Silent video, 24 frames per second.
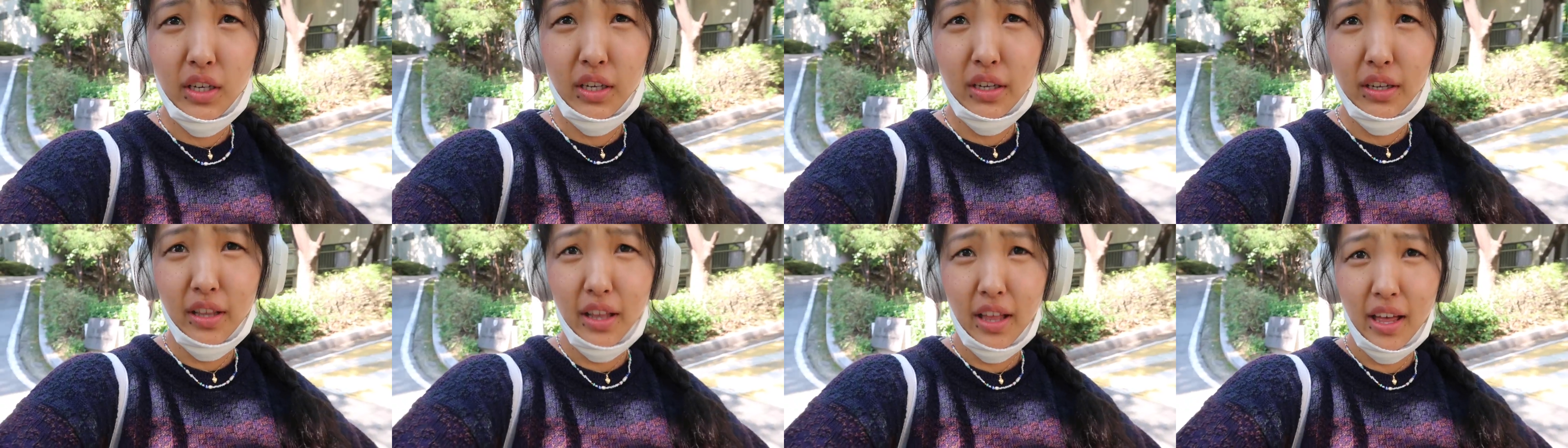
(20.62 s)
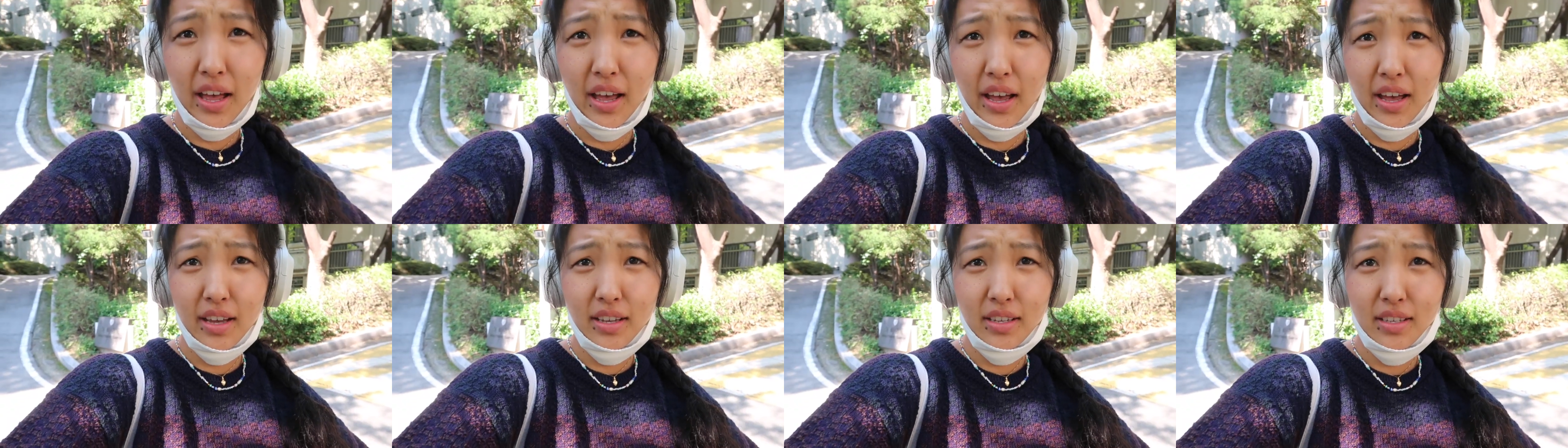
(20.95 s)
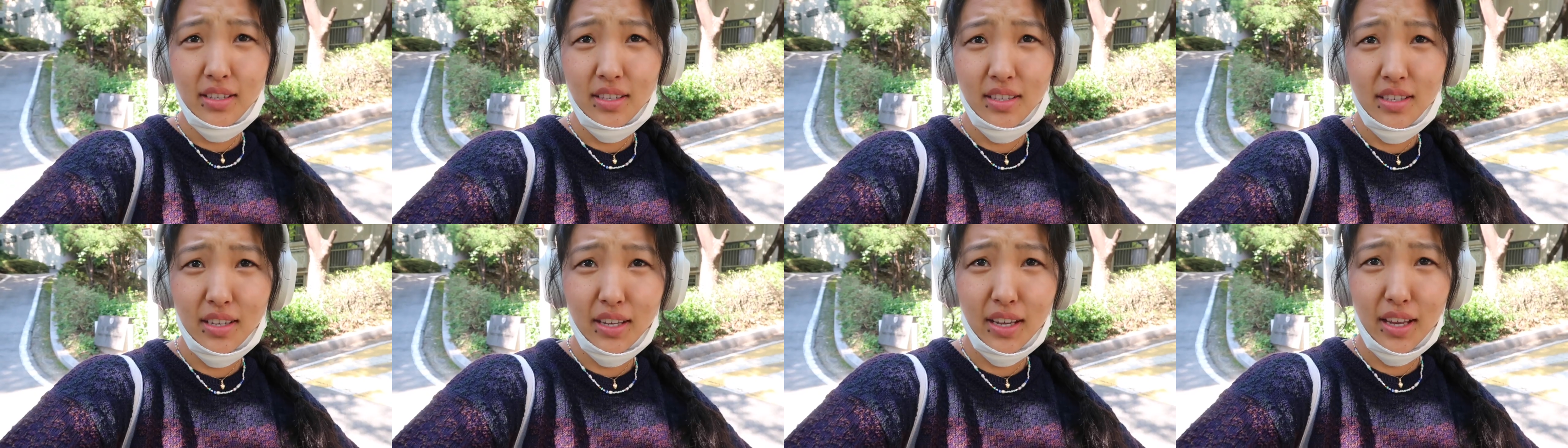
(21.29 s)
into
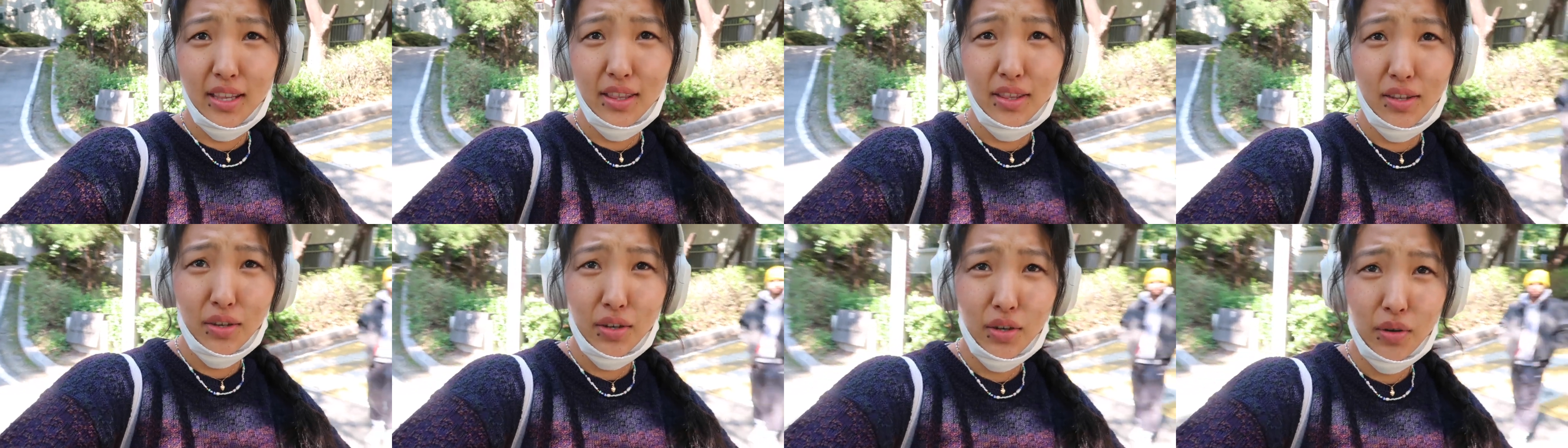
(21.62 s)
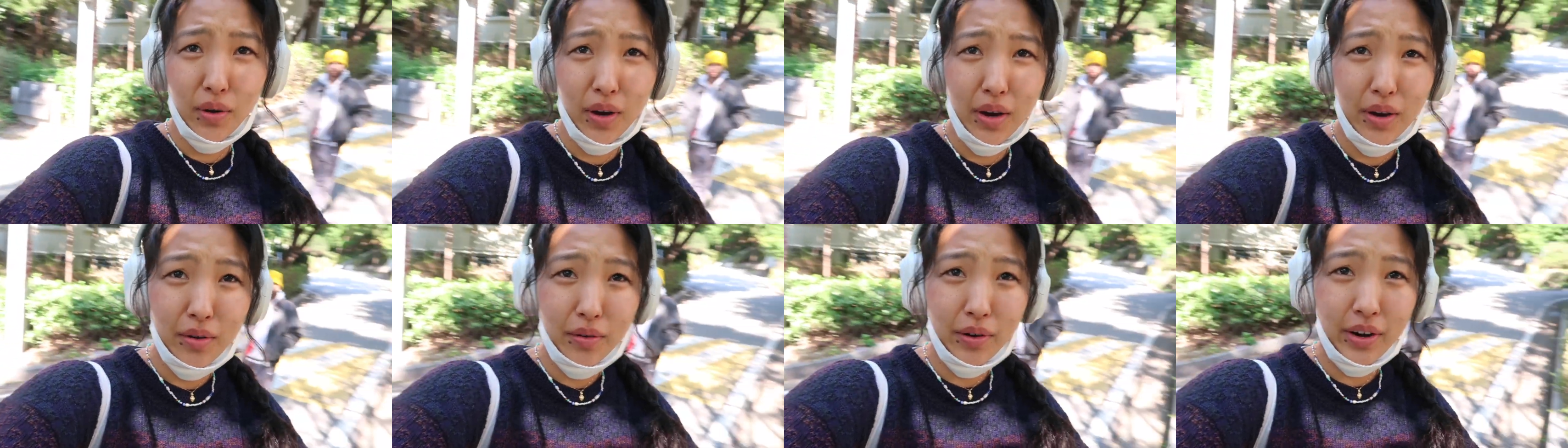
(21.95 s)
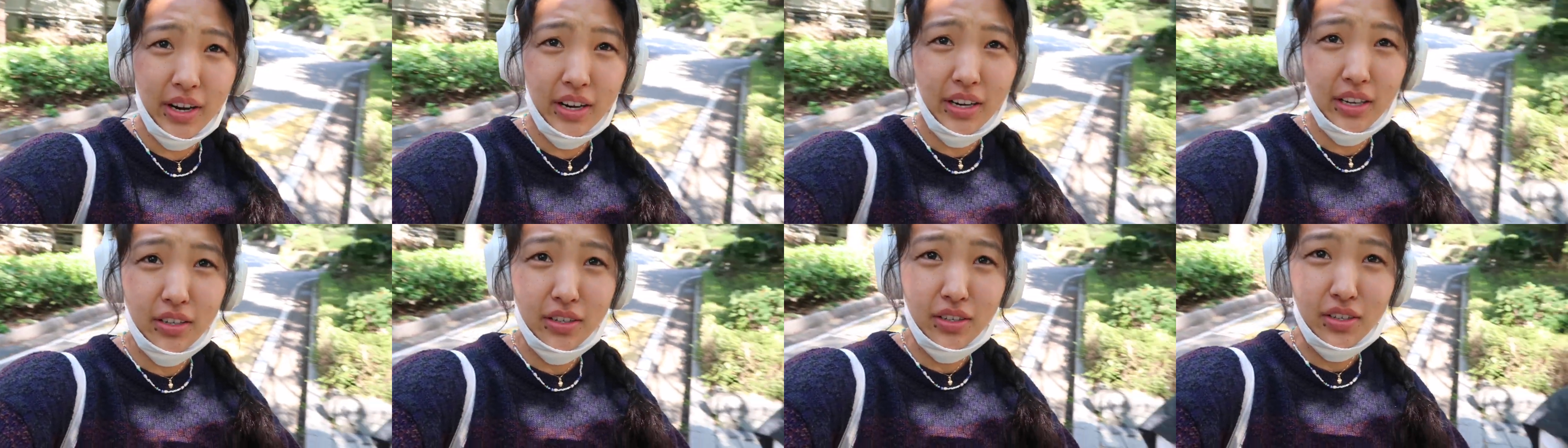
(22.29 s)
class and look who I
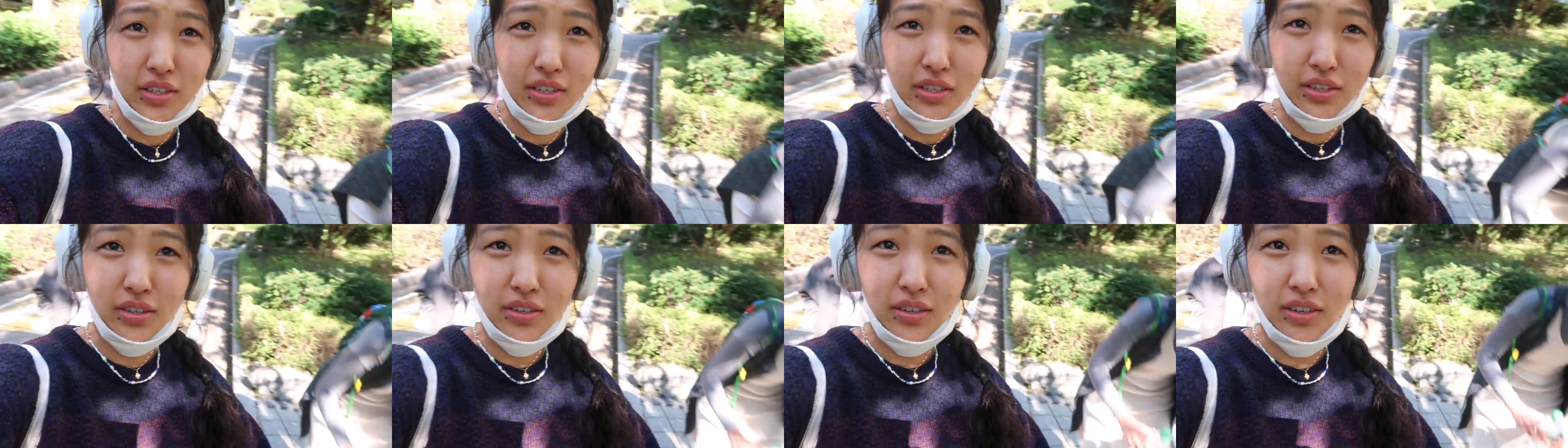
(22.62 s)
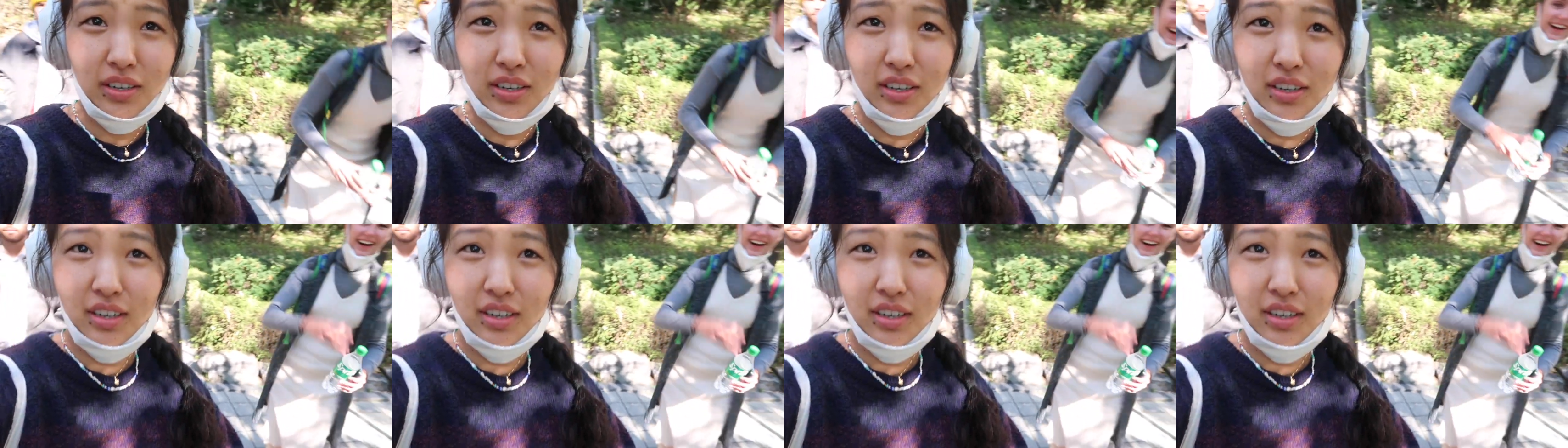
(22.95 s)
ran into.